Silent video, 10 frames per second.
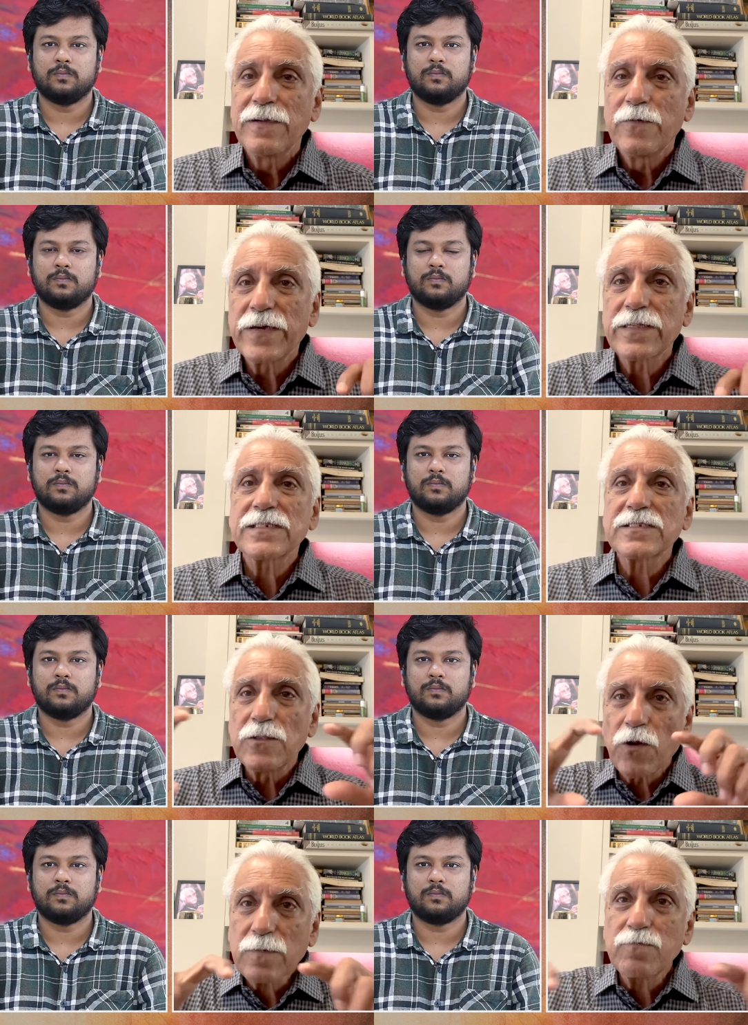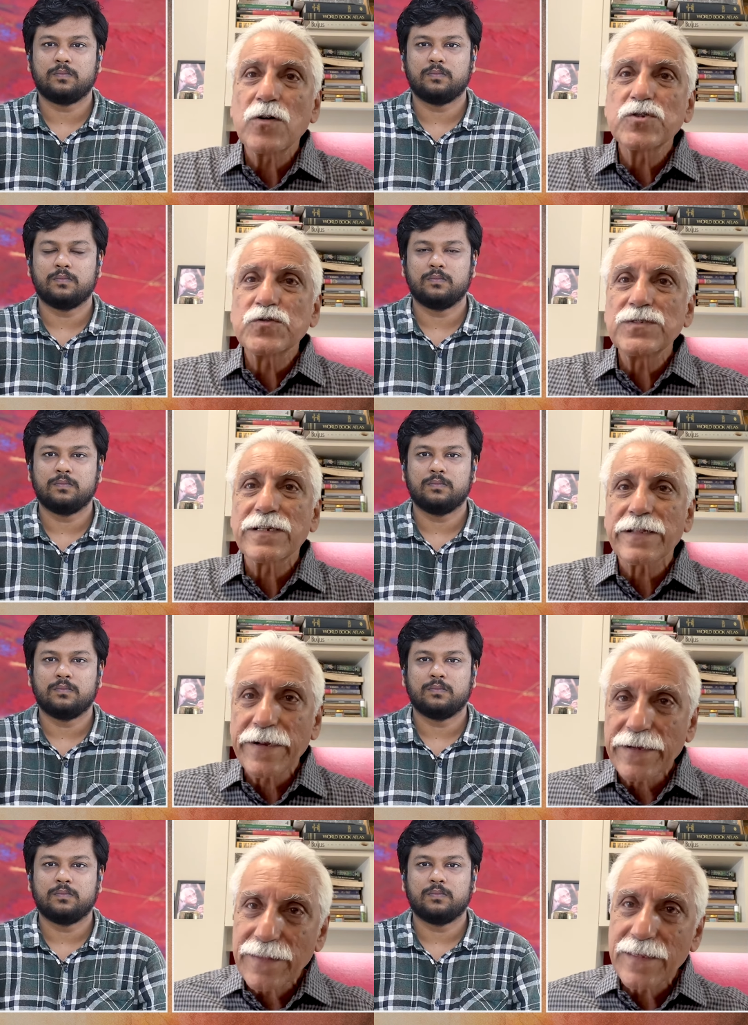Speaker 1: where there's a lot more junior
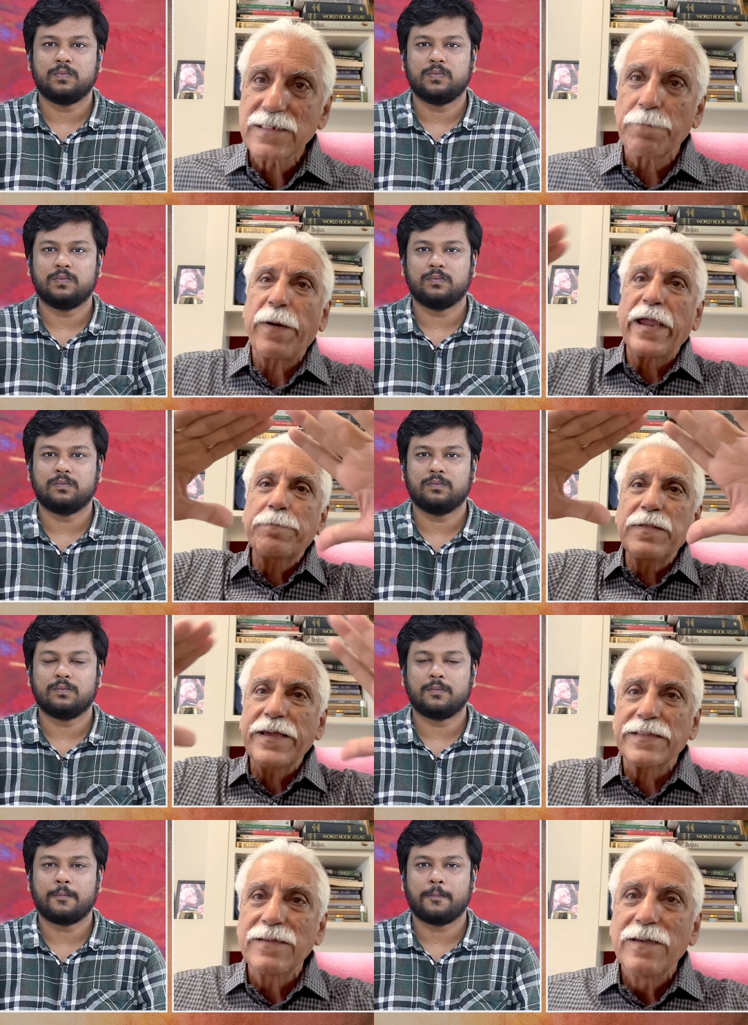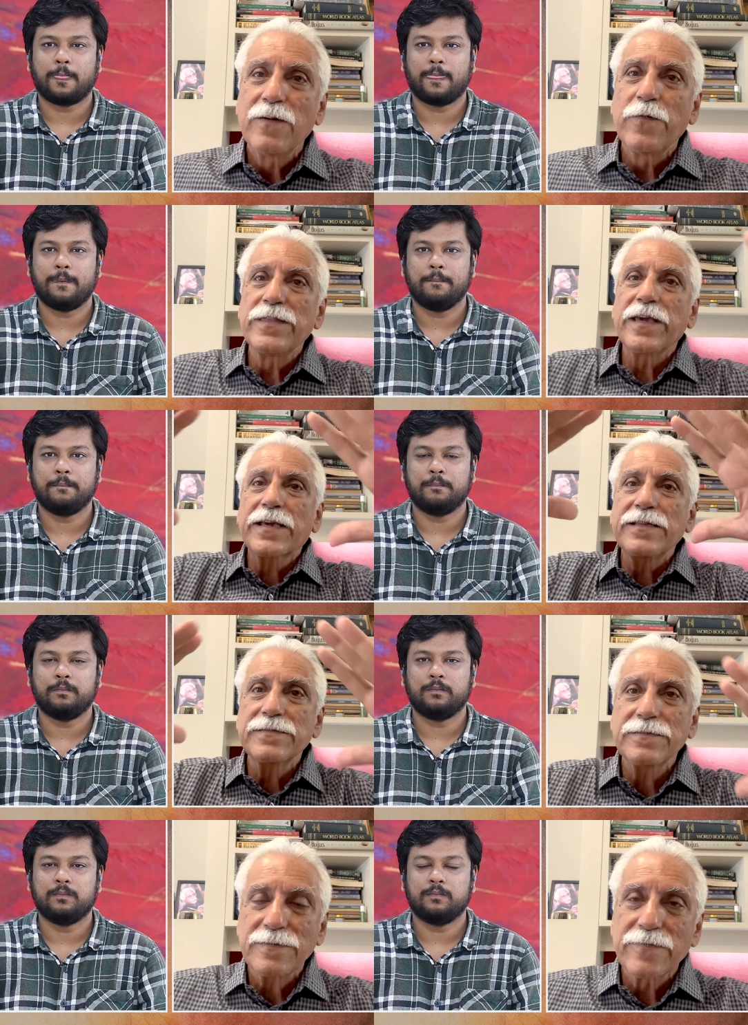cricket and there's a pipeline where they
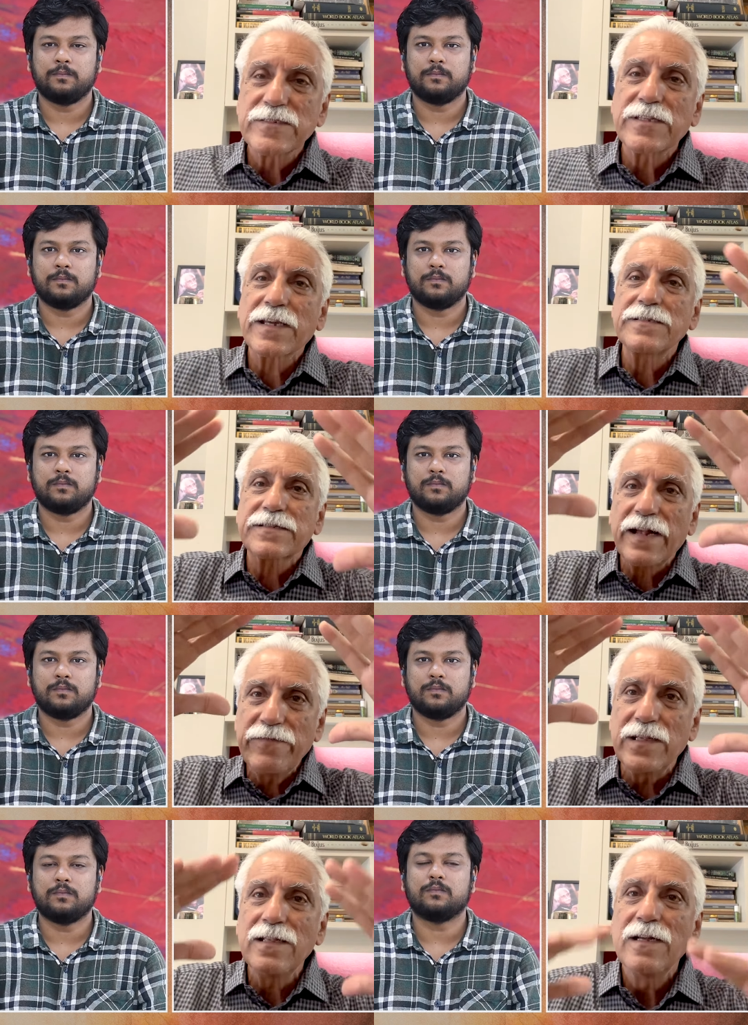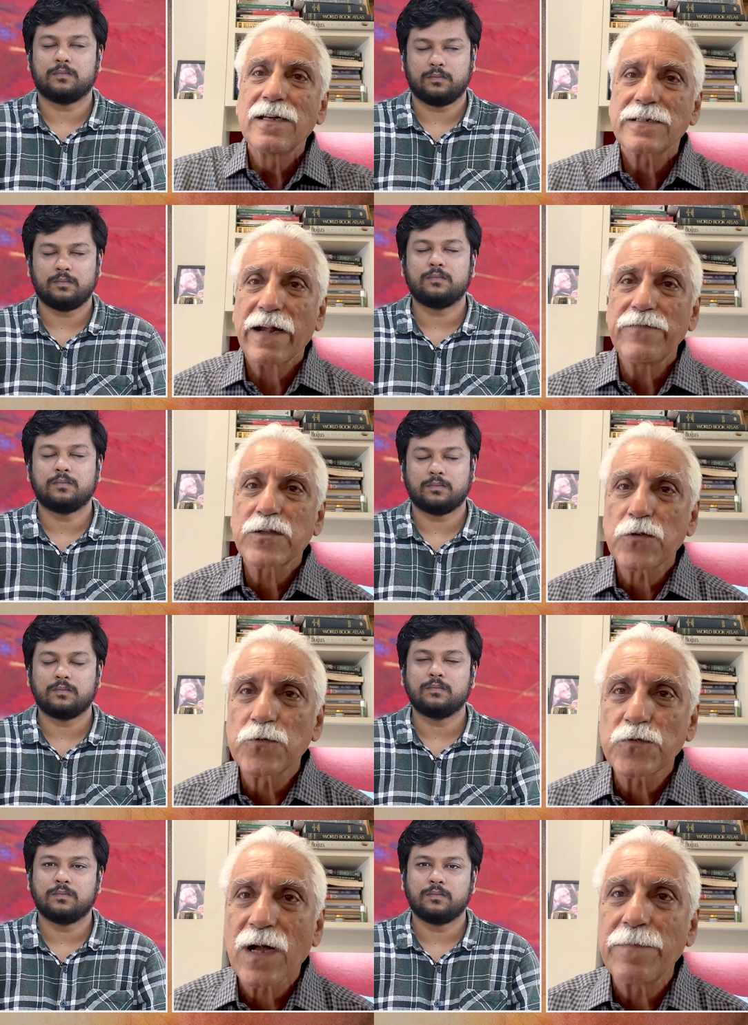can, which they can travel through
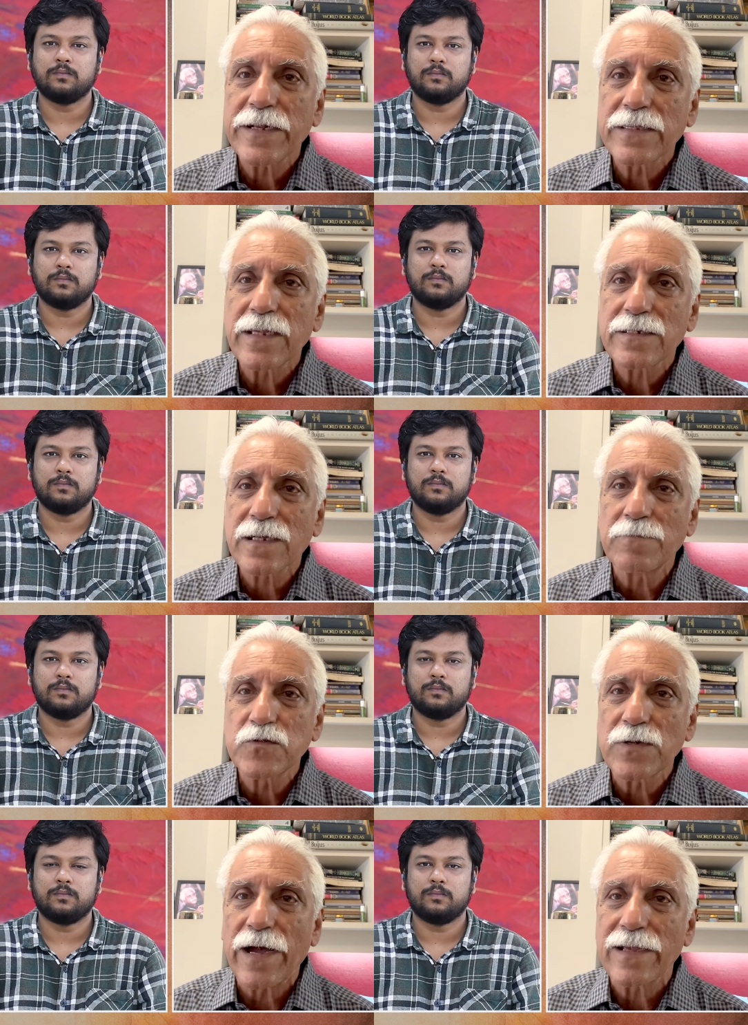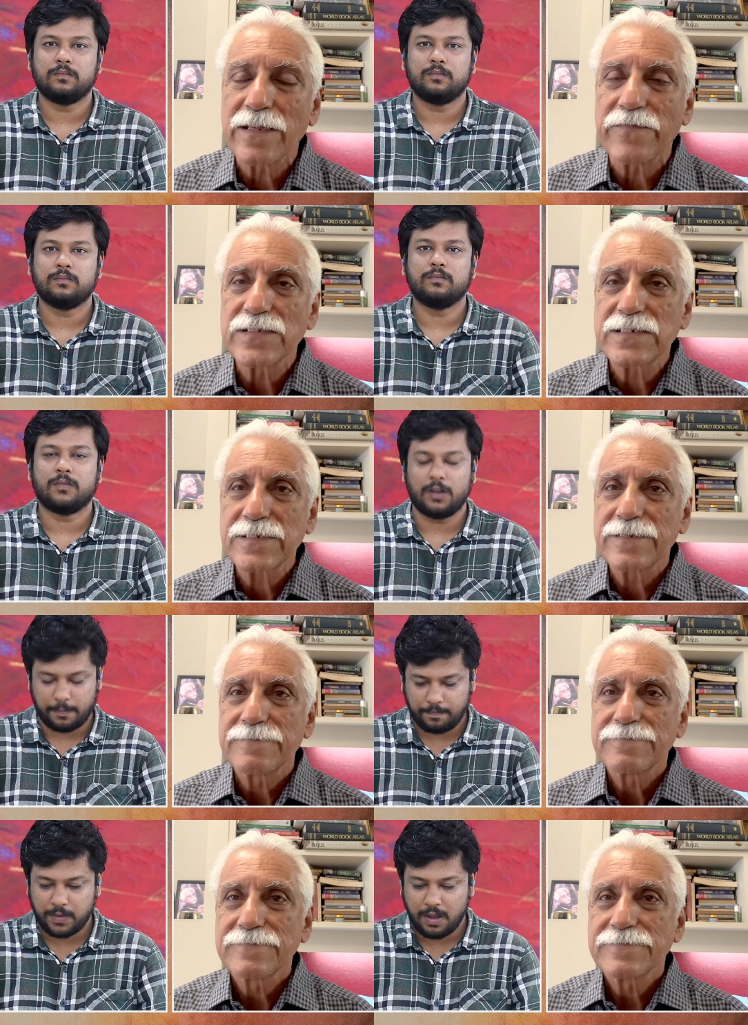
Speaker 2: to come to the higher levels. Yeah.
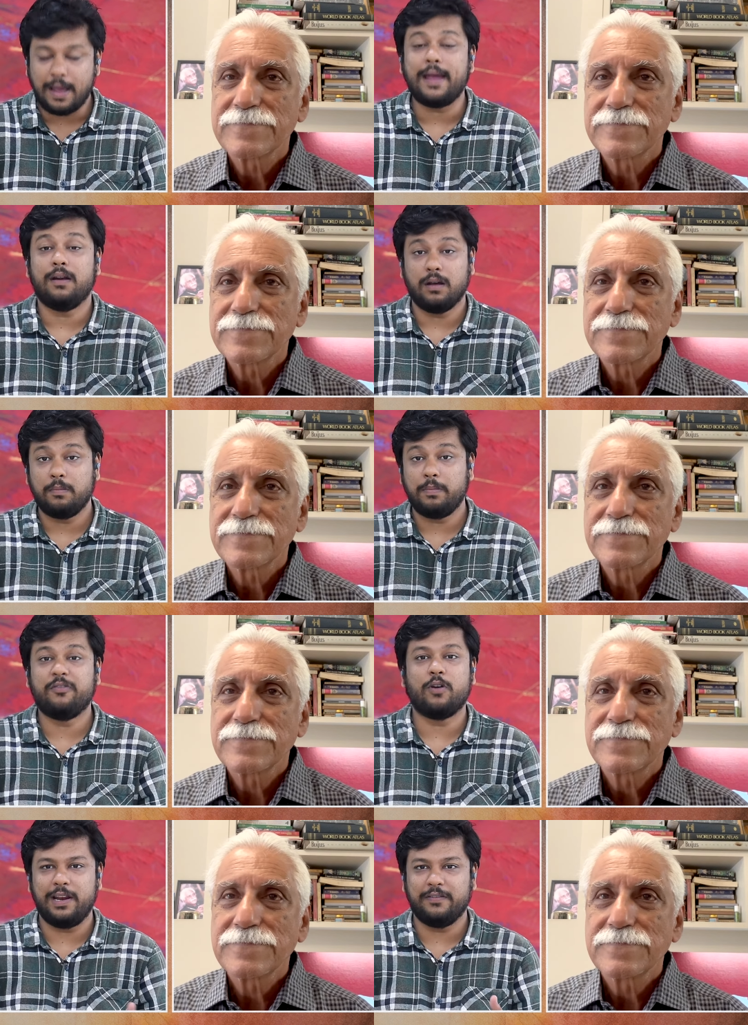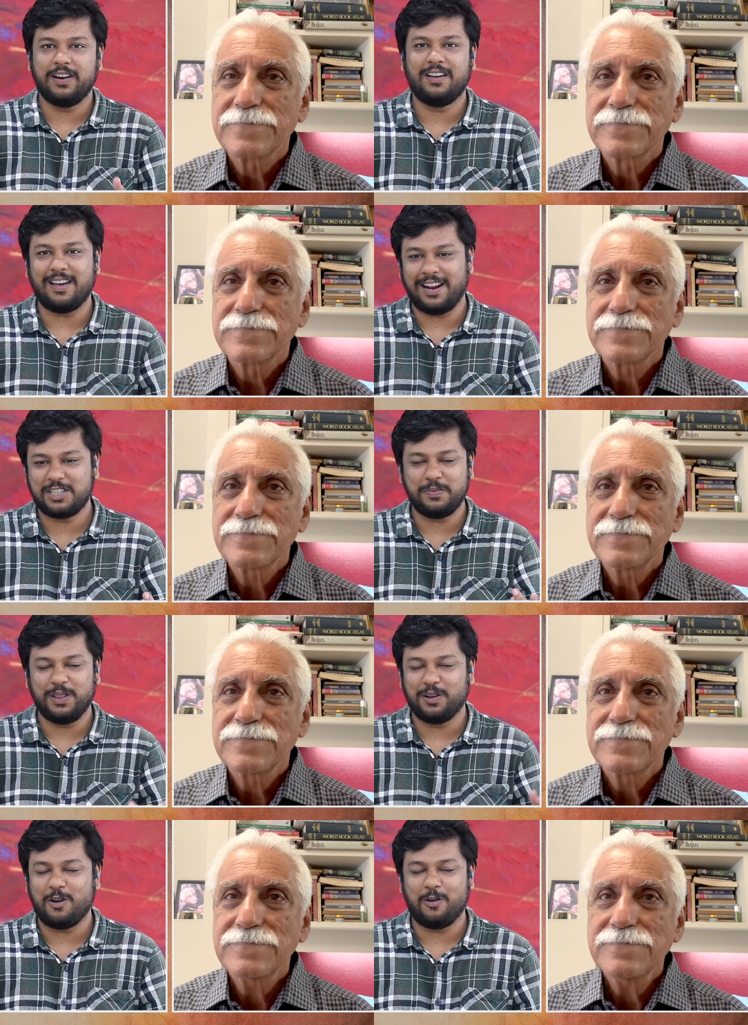And before anyone corrects me
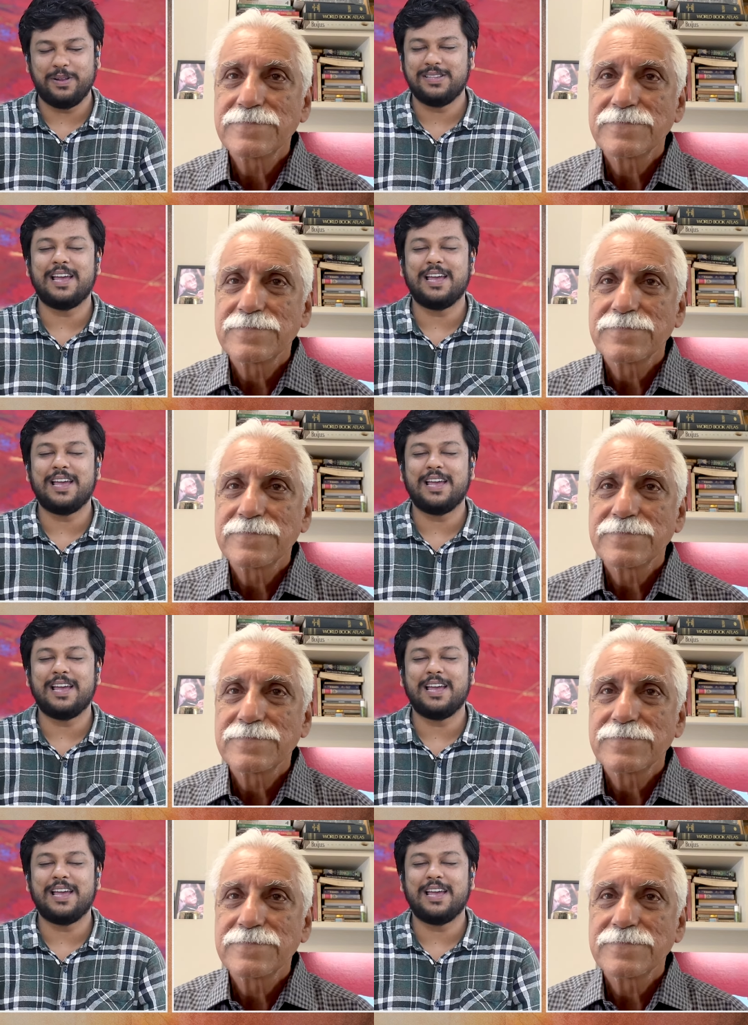in the comments,